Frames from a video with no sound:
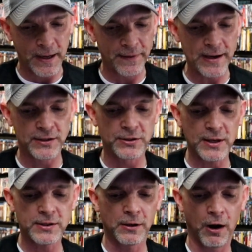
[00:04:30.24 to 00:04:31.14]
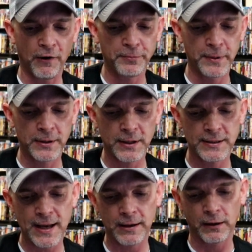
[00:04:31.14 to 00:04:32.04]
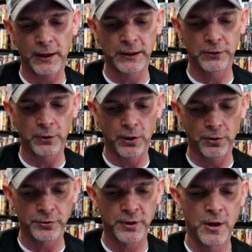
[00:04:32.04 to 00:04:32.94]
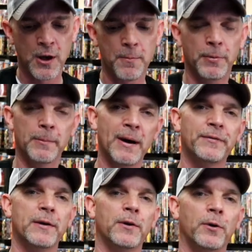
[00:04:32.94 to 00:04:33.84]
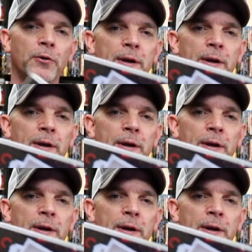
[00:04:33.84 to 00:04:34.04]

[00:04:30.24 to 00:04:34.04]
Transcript: and that is Dustin Hoffman. He's had a lot of good roles, but my favorite role